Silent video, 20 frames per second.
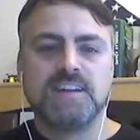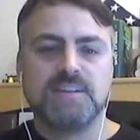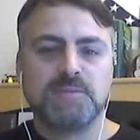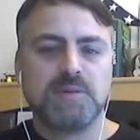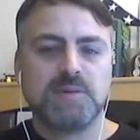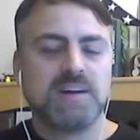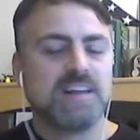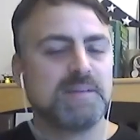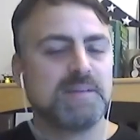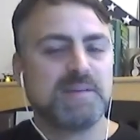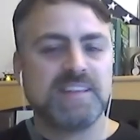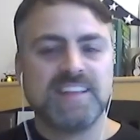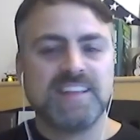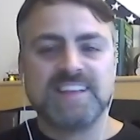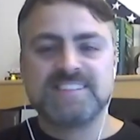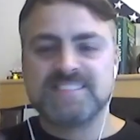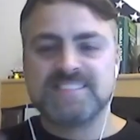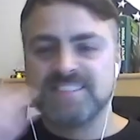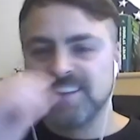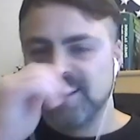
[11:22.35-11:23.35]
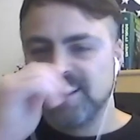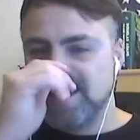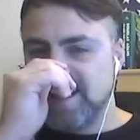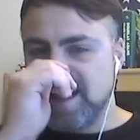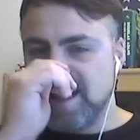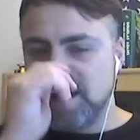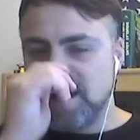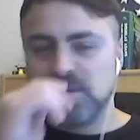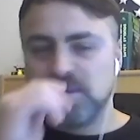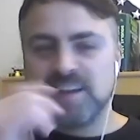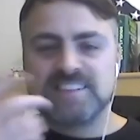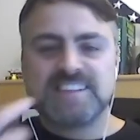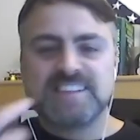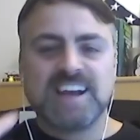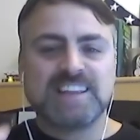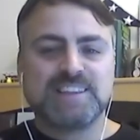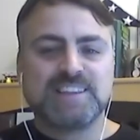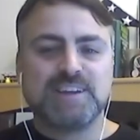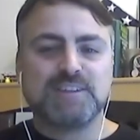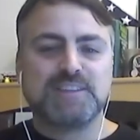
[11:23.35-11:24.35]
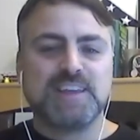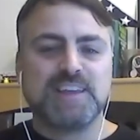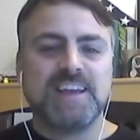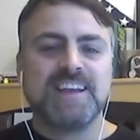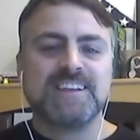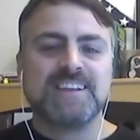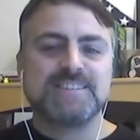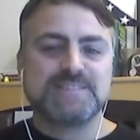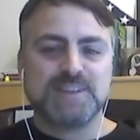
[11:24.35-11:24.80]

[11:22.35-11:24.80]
Well, I mean, everybody's got their thing.